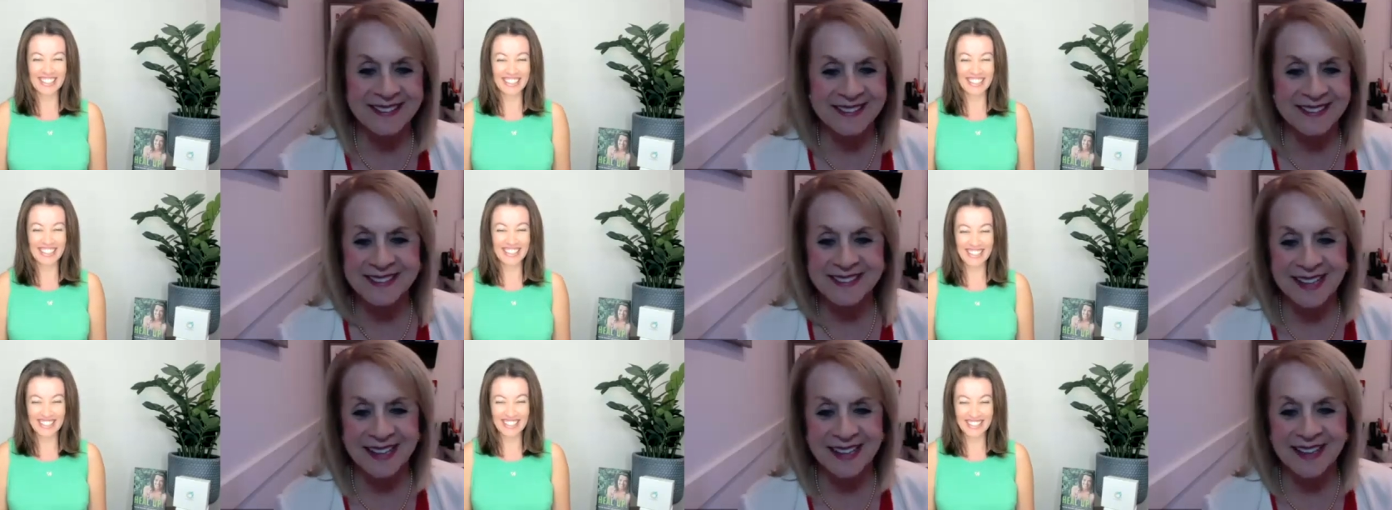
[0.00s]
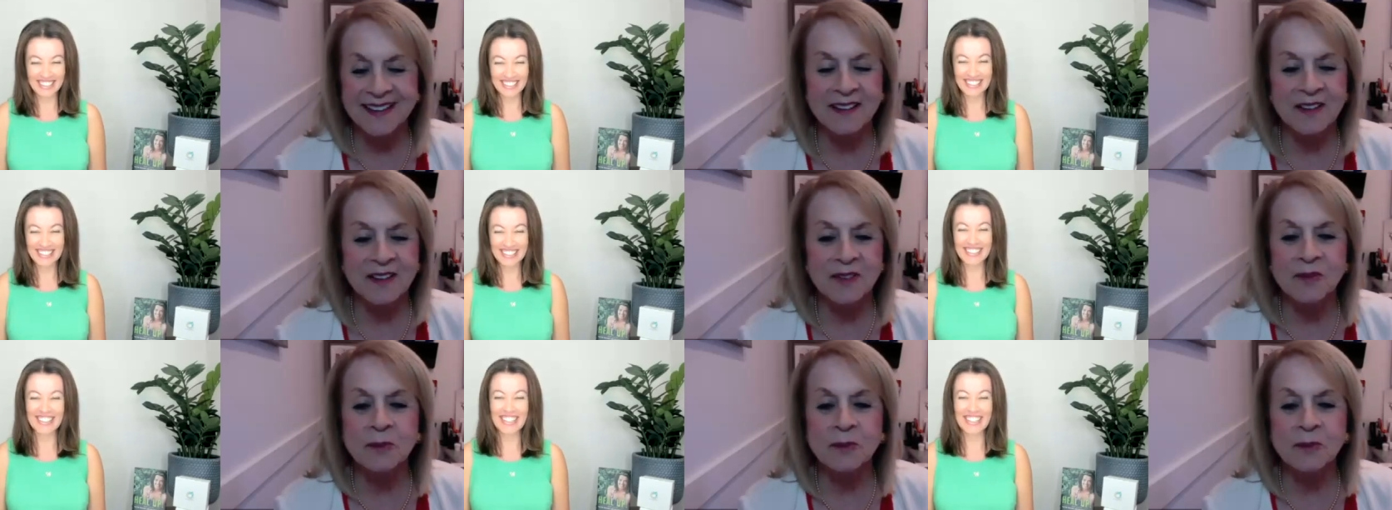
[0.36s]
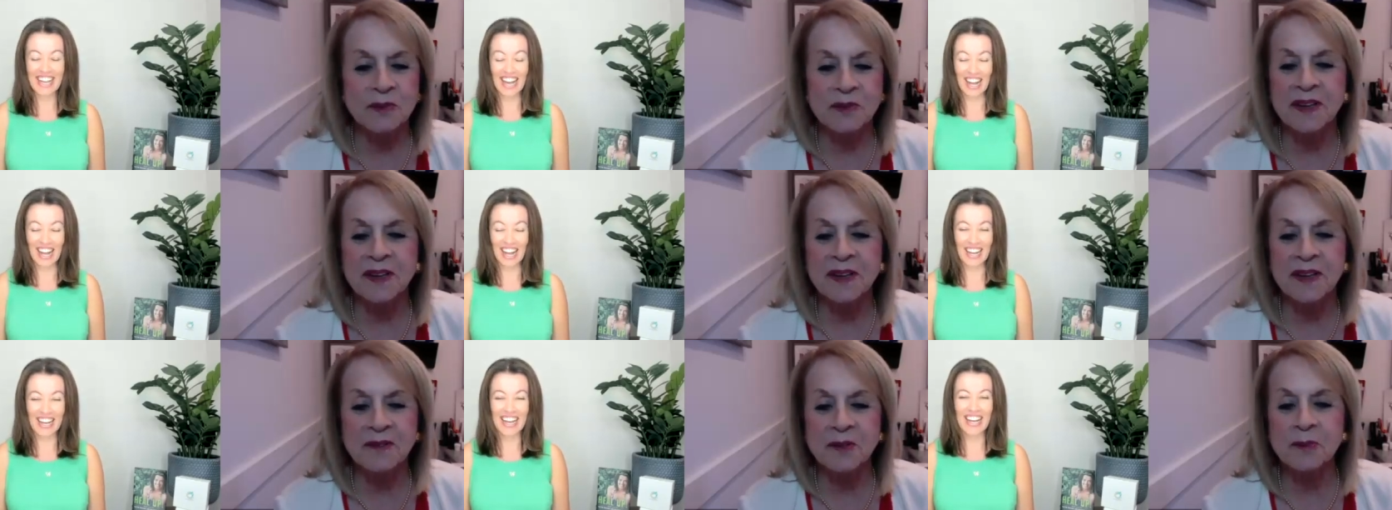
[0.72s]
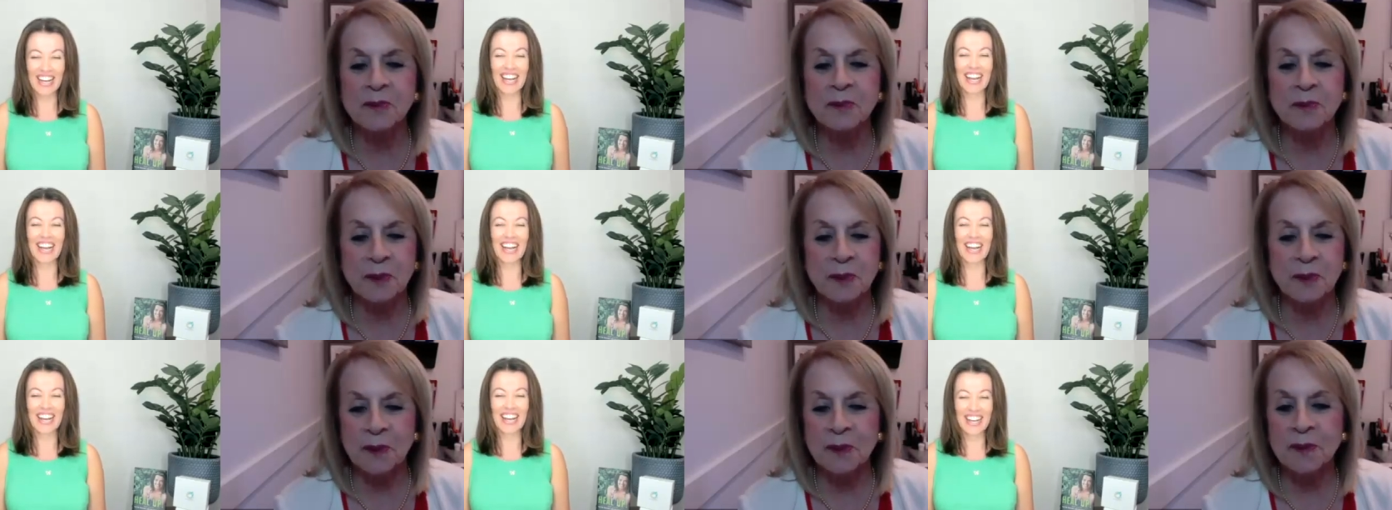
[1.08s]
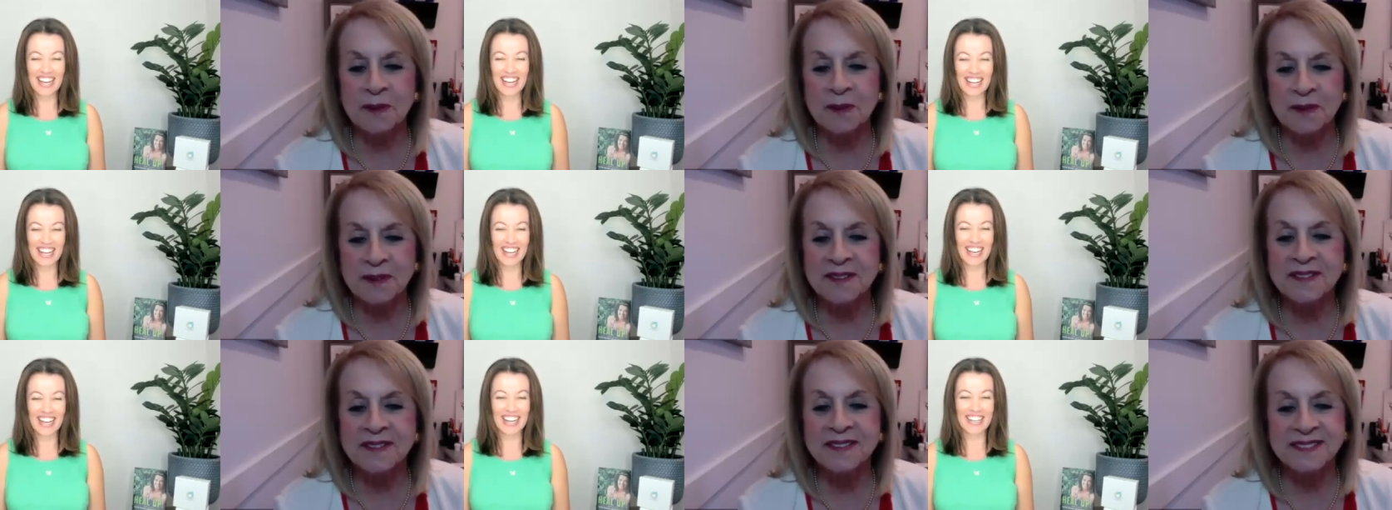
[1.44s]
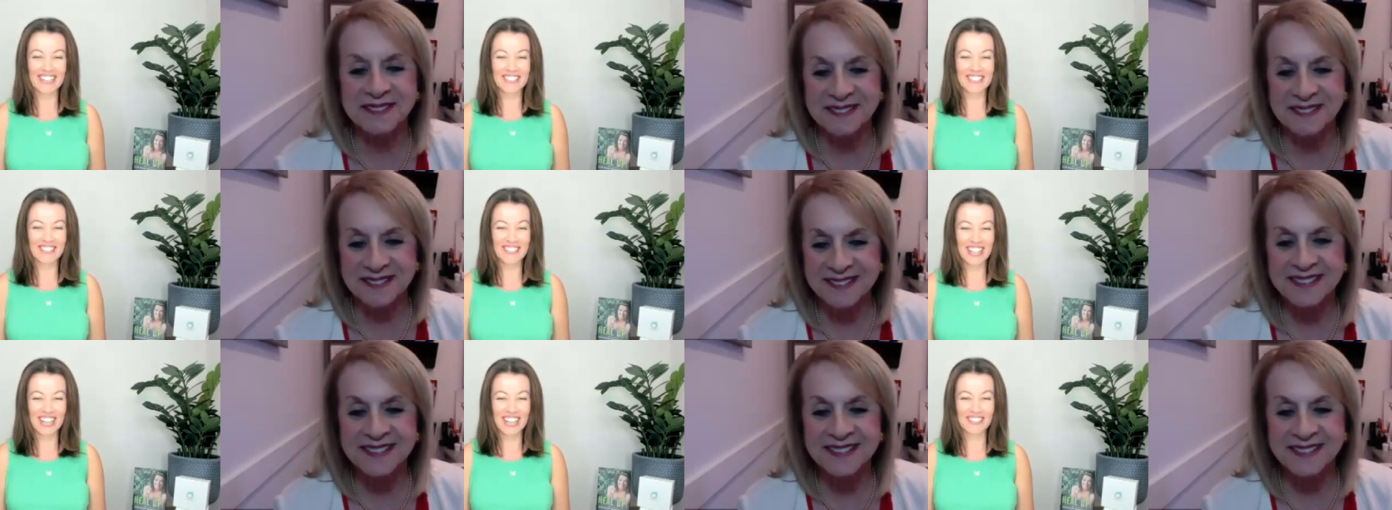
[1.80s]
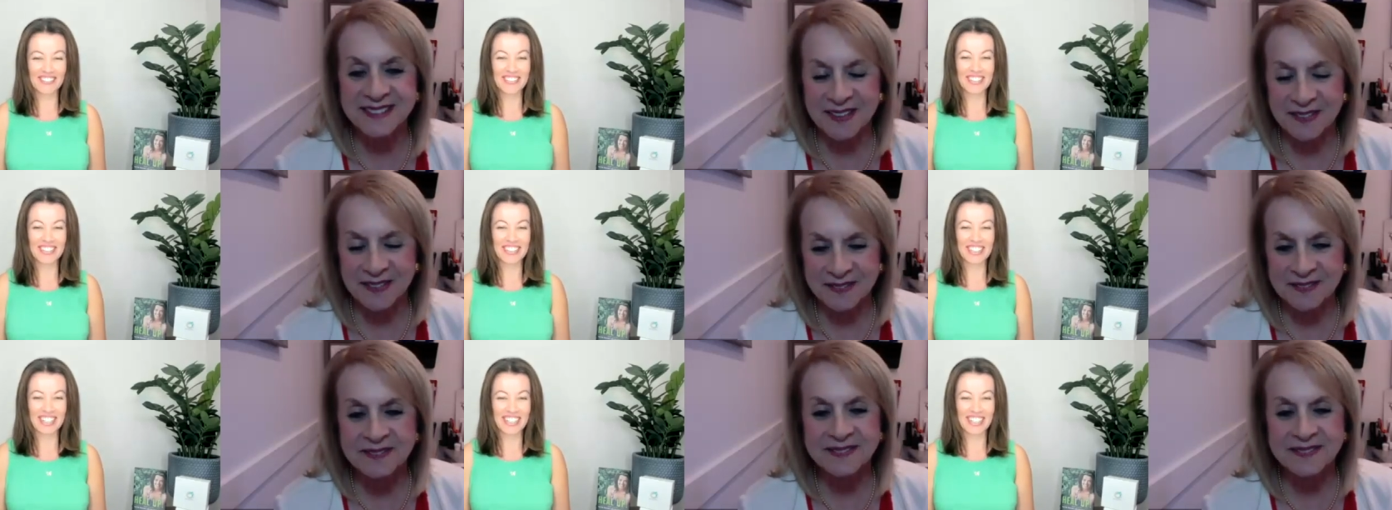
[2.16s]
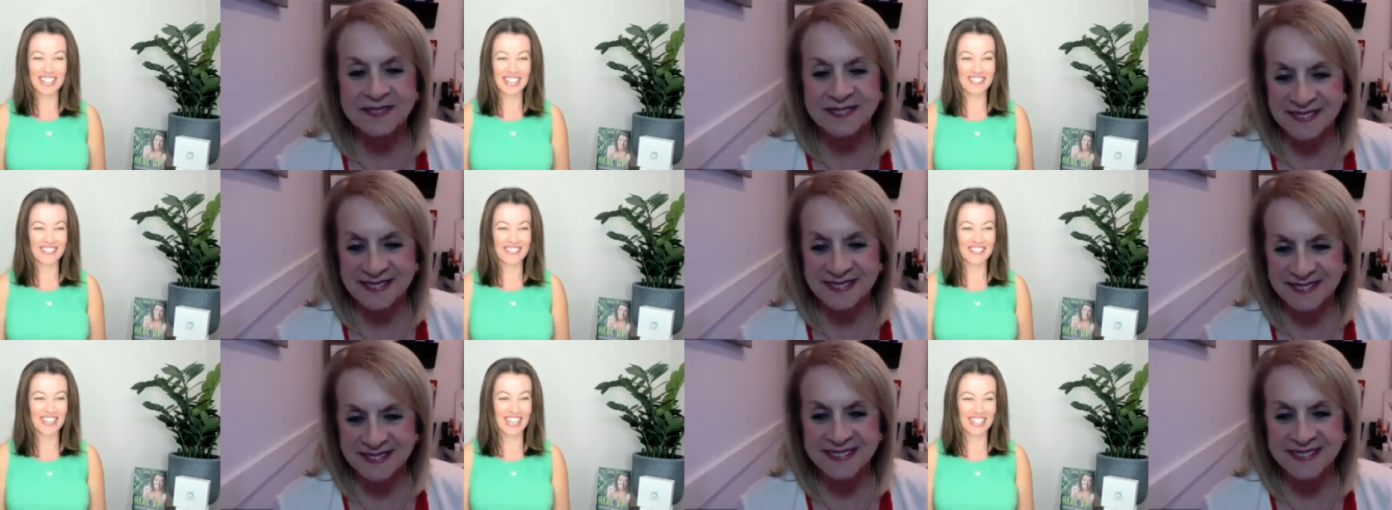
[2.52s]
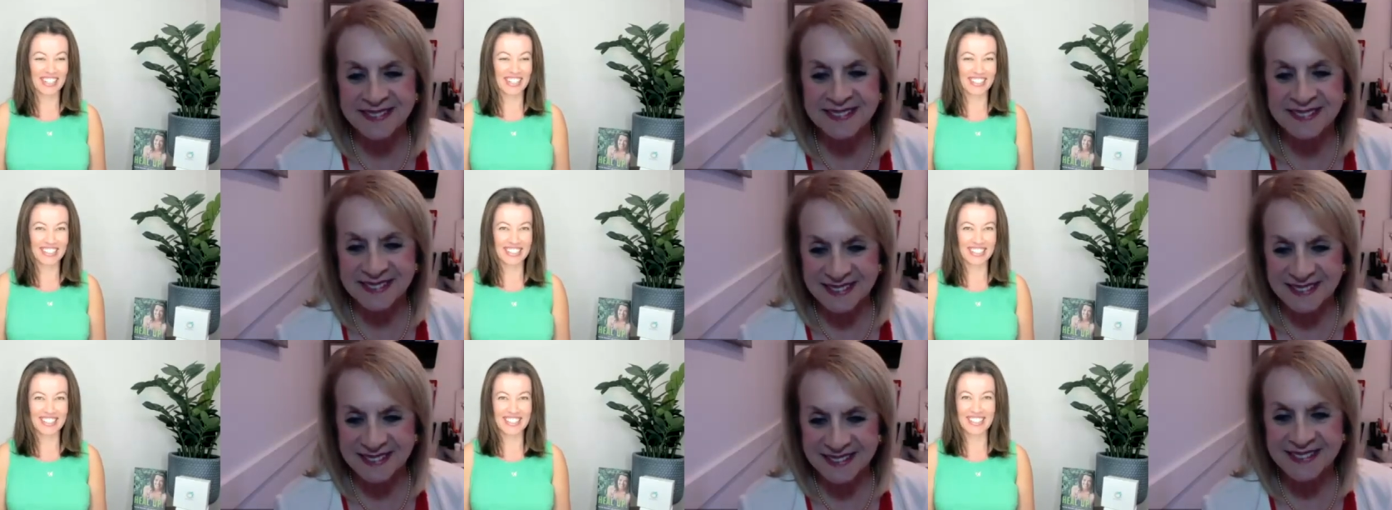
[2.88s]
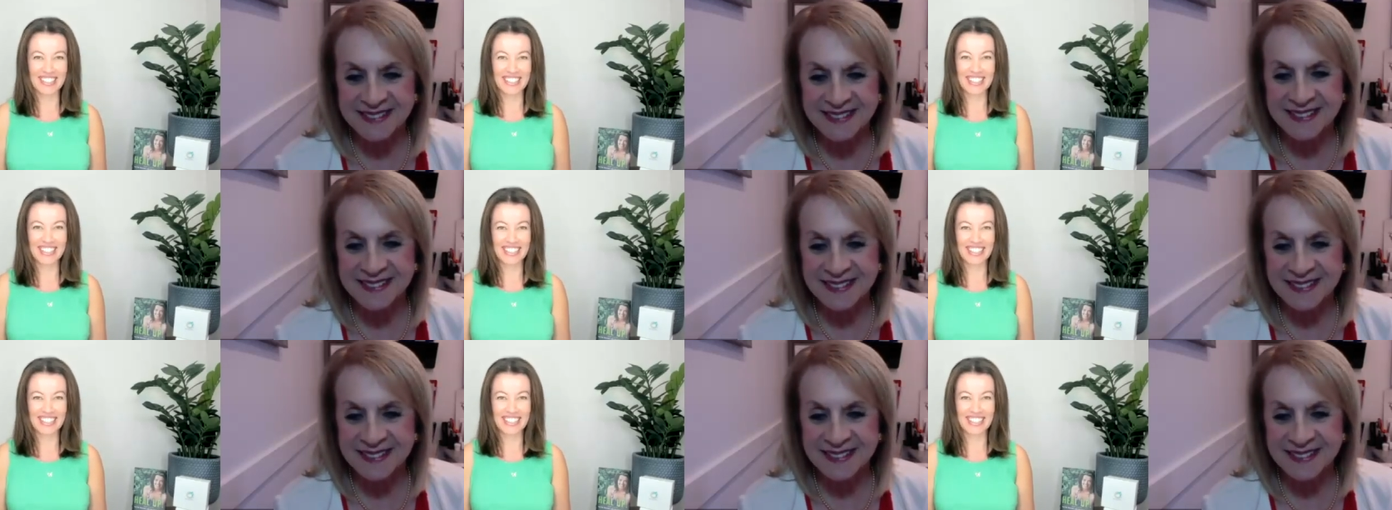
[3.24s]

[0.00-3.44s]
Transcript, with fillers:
Speaker 1: it's like unbelievable. I'm definitely coming.